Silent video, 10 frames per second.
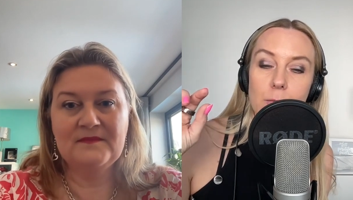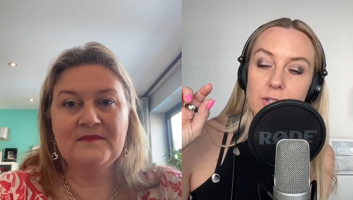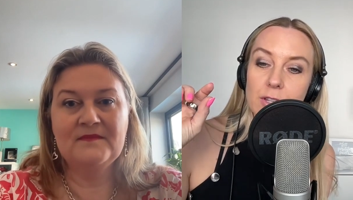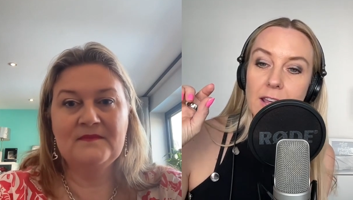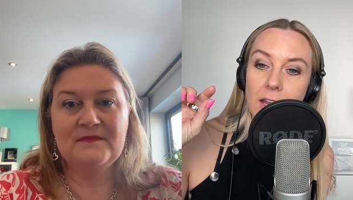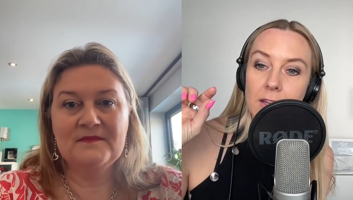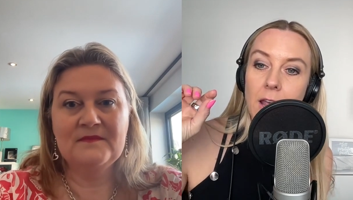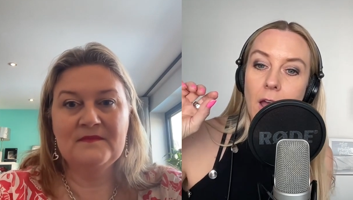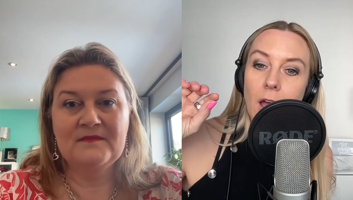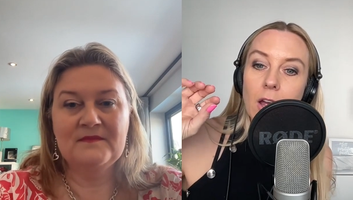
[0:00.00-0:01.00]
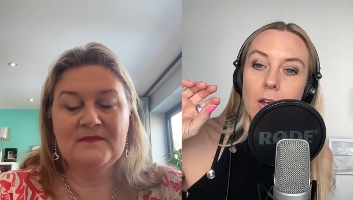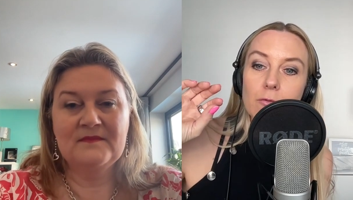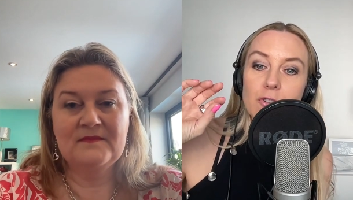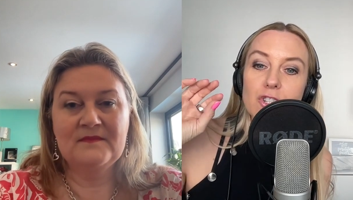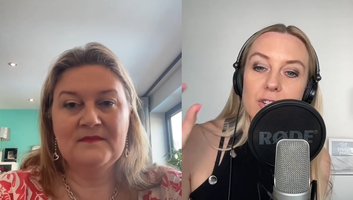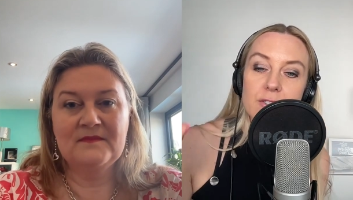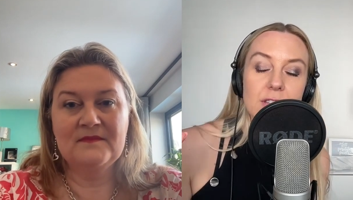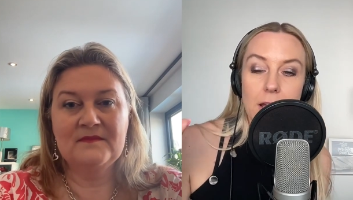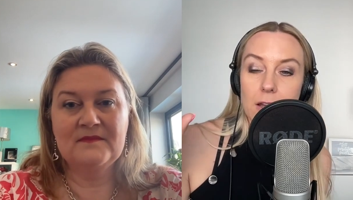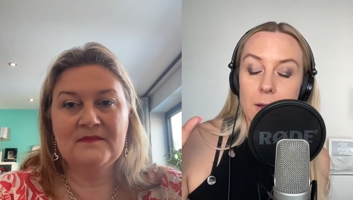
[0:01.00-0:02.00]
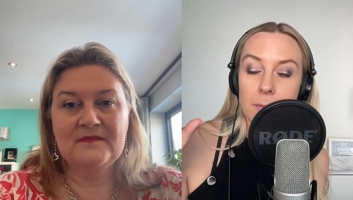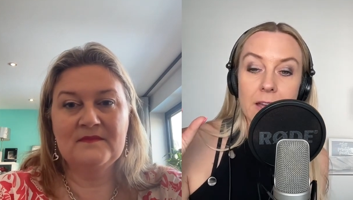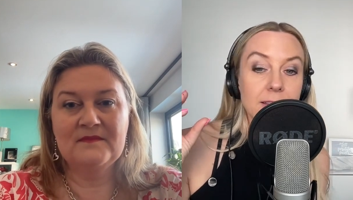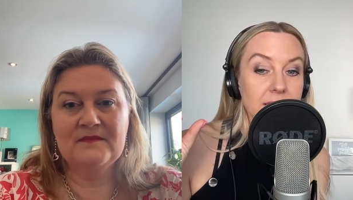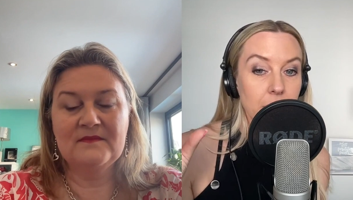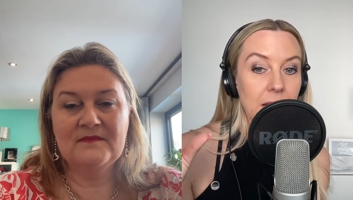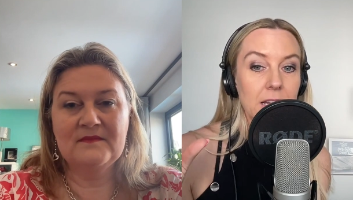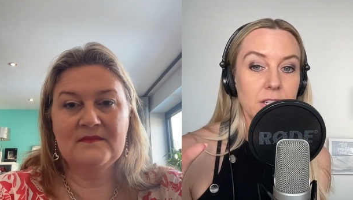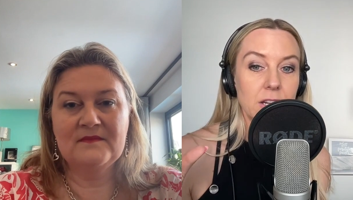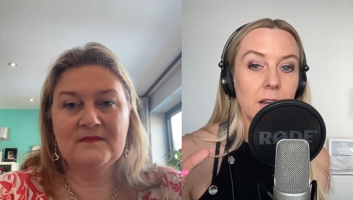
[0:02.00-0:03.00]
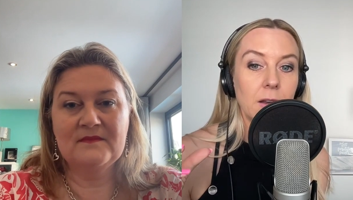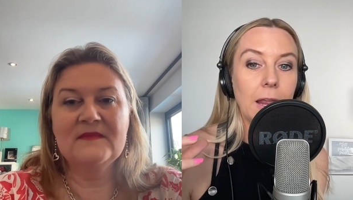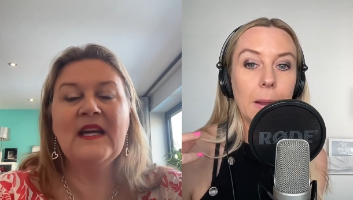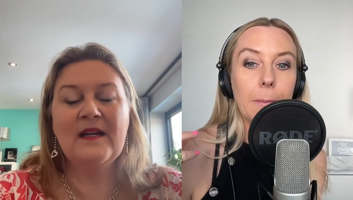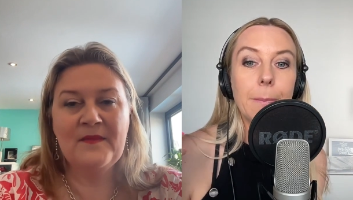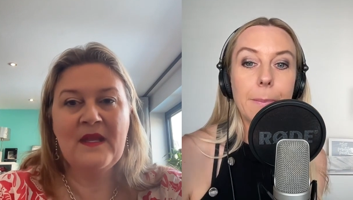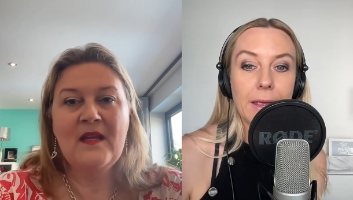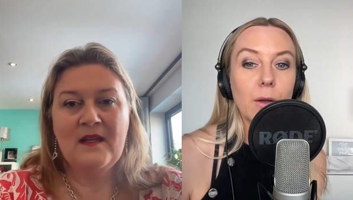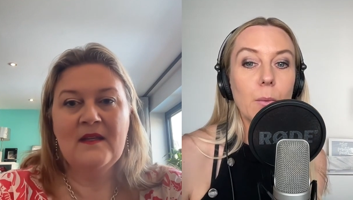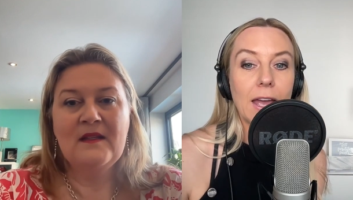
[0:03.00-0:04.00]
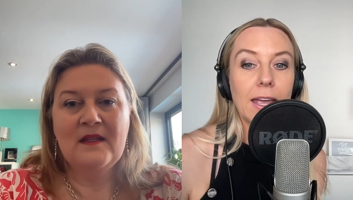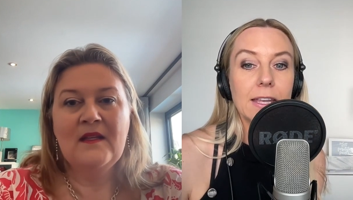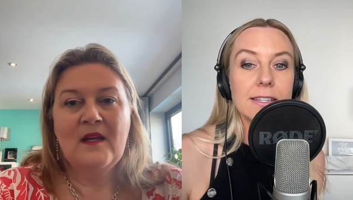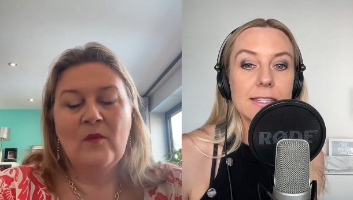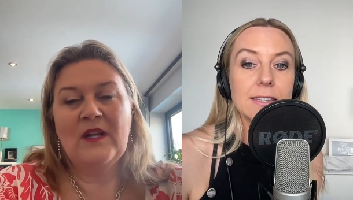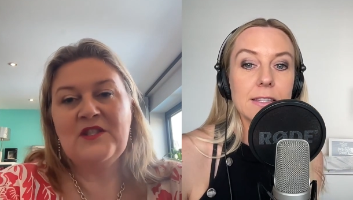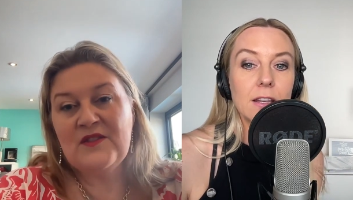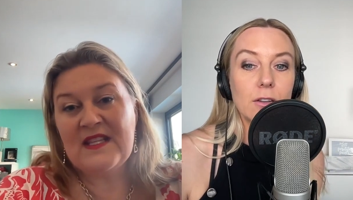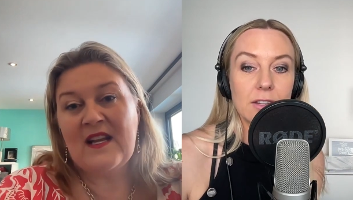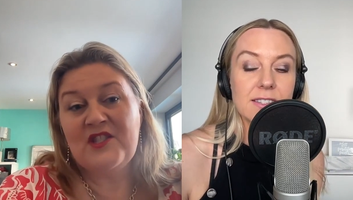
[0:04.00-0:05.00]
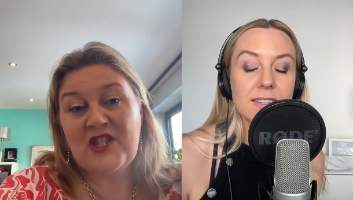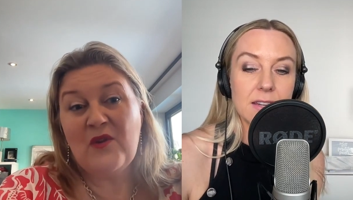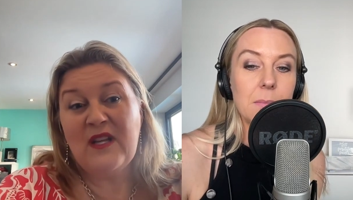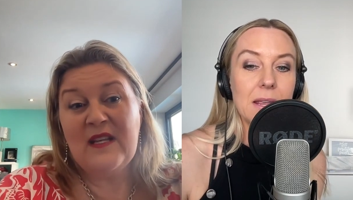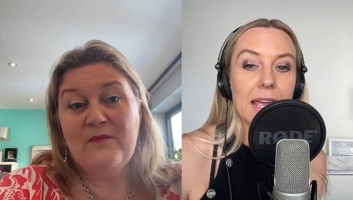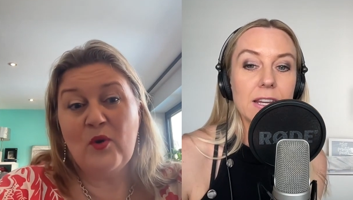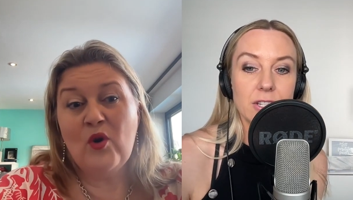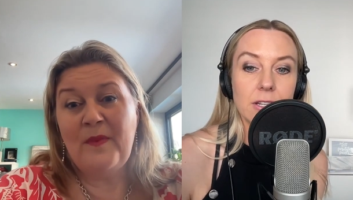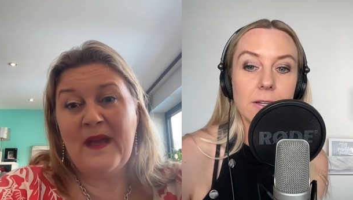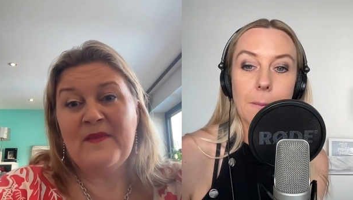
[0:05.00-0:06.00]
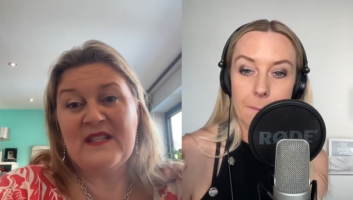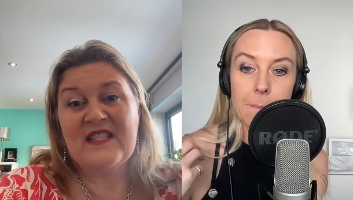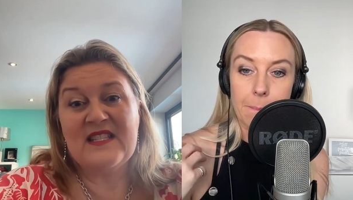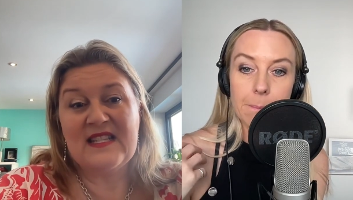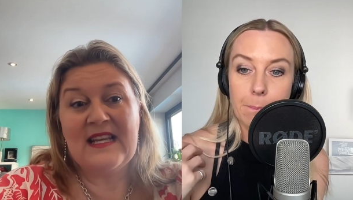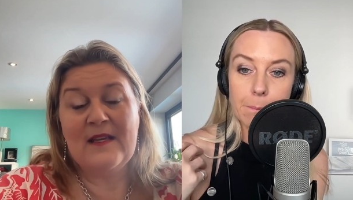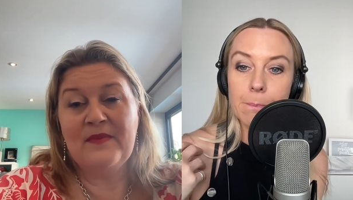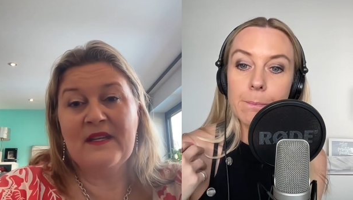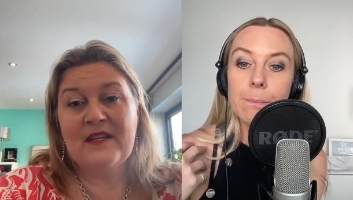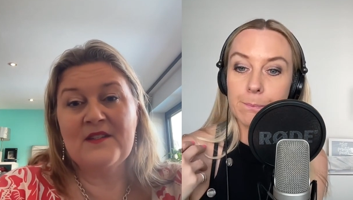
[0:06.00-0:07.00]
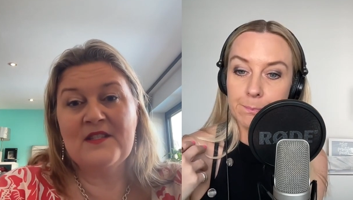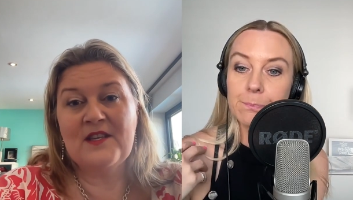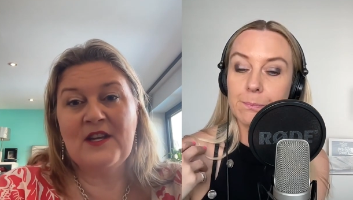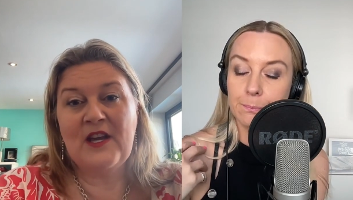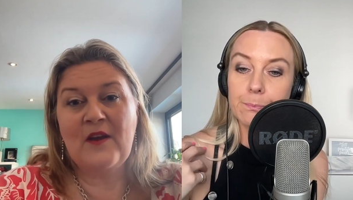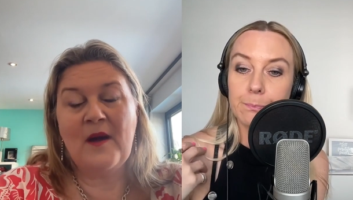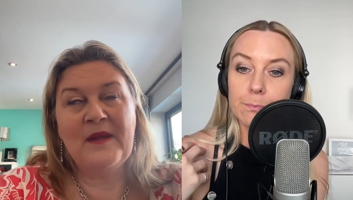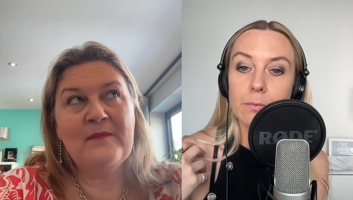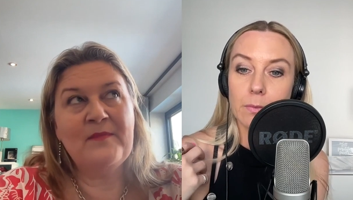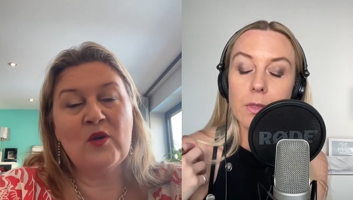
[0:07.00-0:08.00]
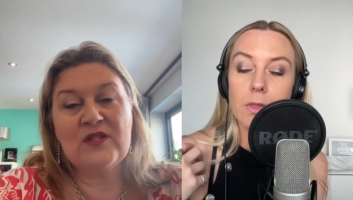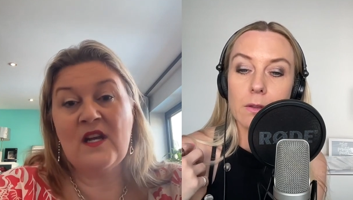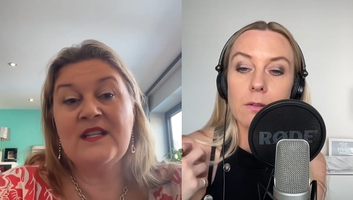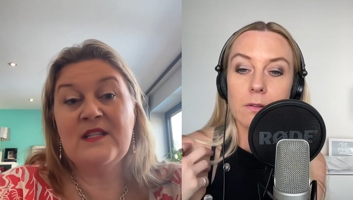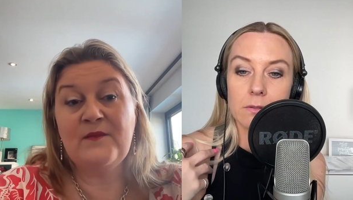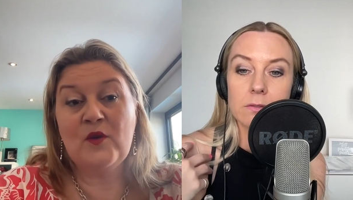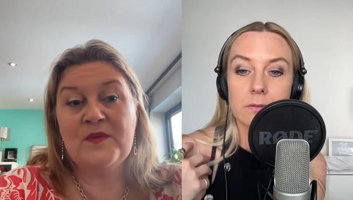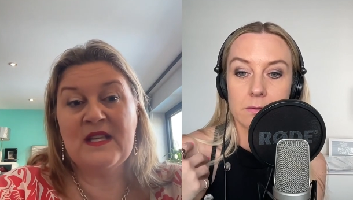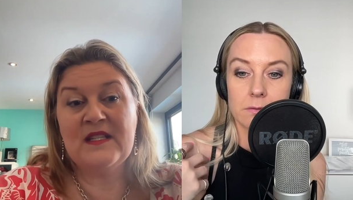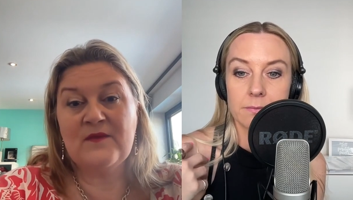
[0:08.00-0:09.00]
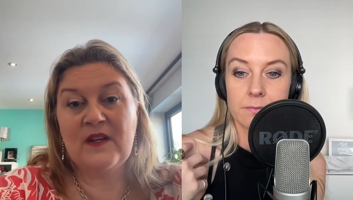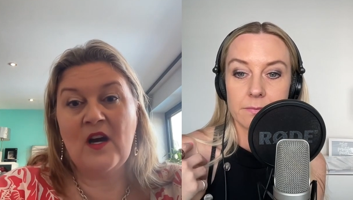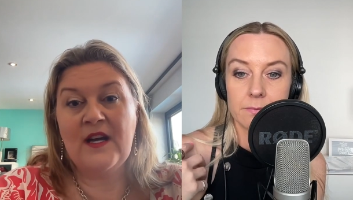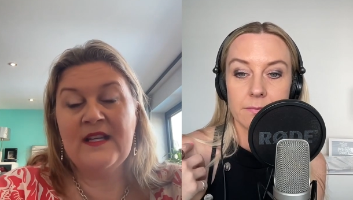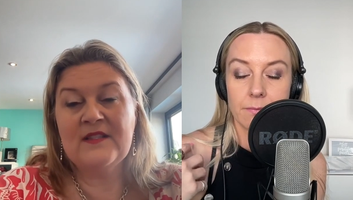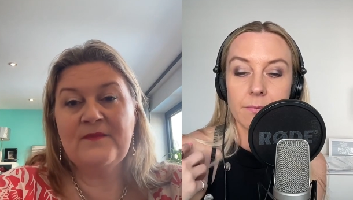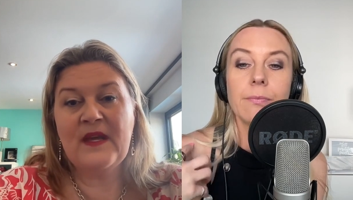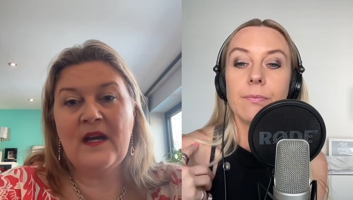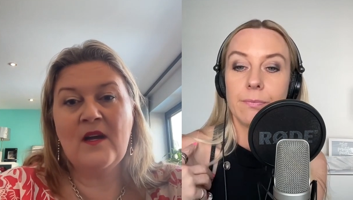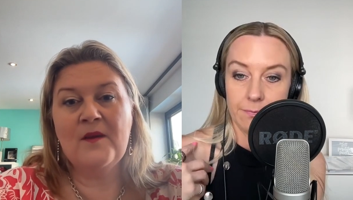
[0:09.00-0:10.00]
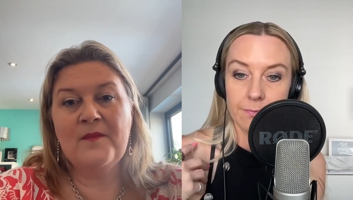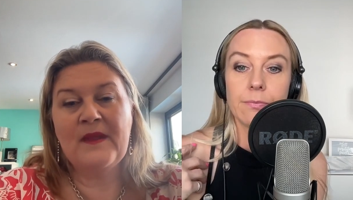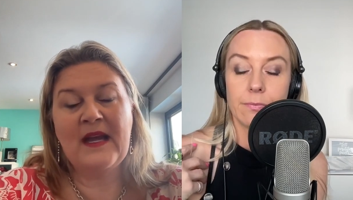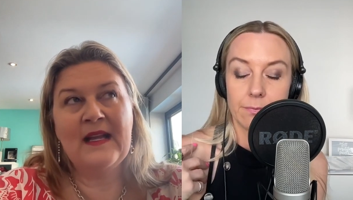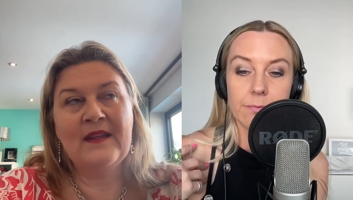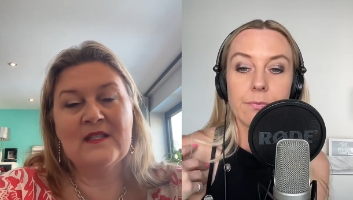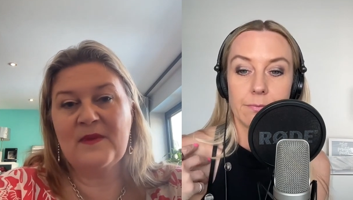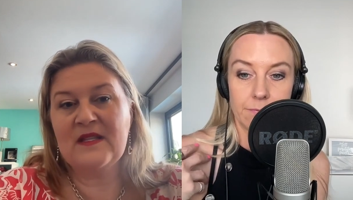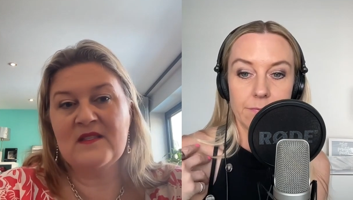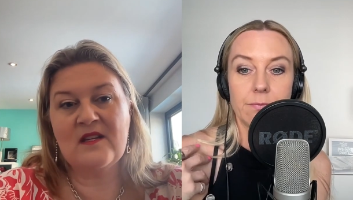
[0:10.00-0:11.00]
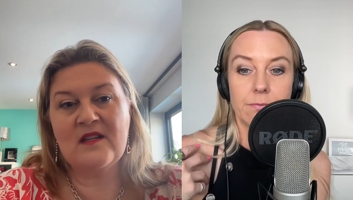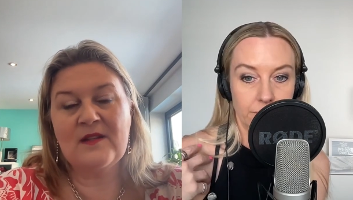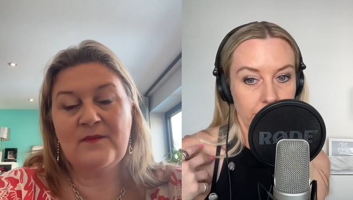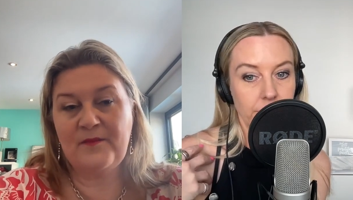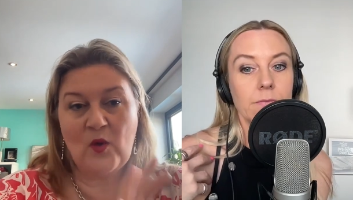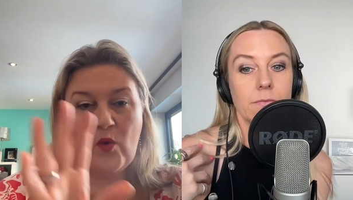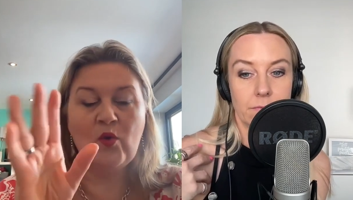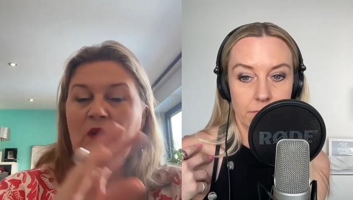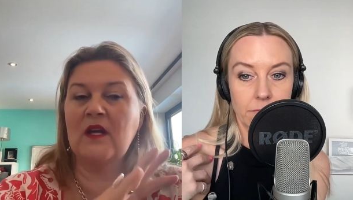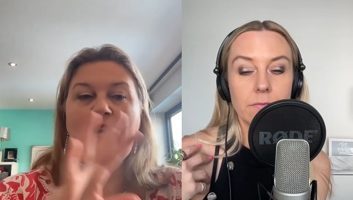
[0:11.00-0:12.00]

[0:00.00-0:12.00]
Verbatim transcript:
Speaker 1: to then reduce um, that stimulation yeah. in a big way because well, I do say I jokingly bore babies
Speaker 2: to sleep because mm. you know I mean it blocks ninety four percent of light mm. um, mm. and that's been scientific all the